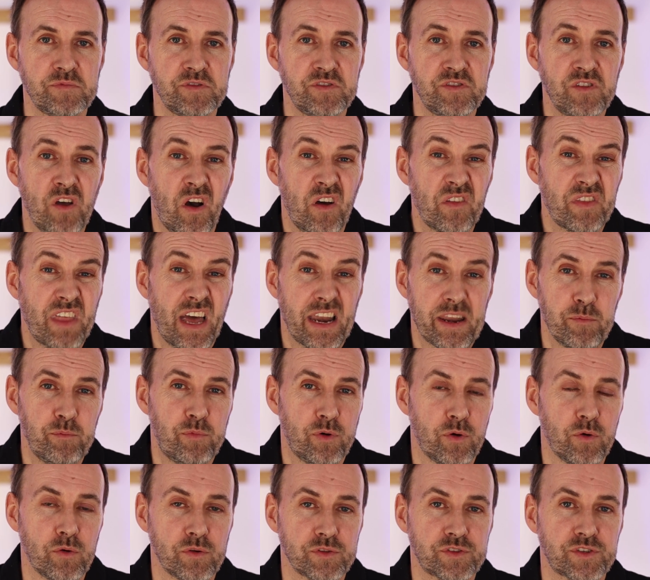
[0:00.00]
not that
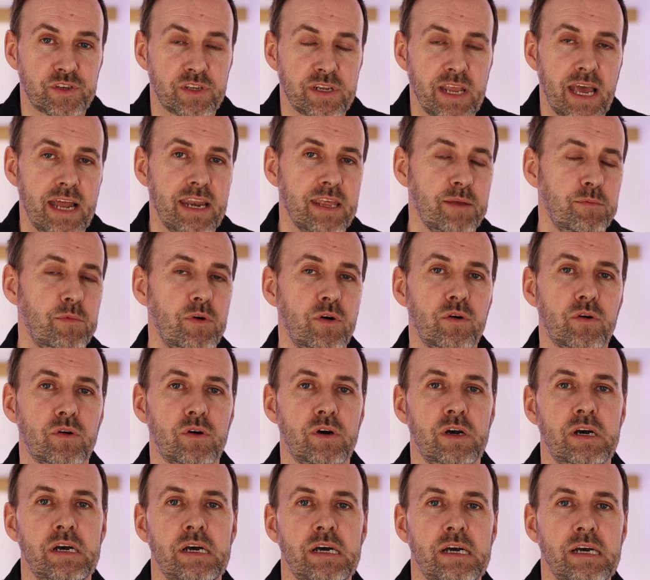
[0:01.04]
important
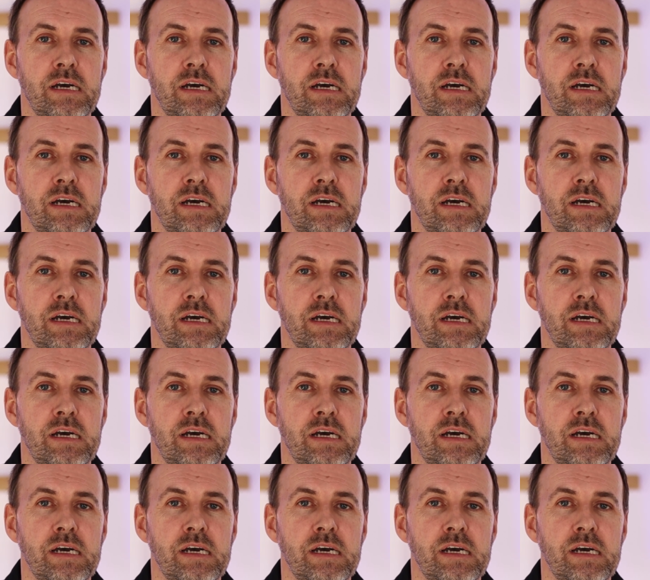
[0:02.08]
anymore.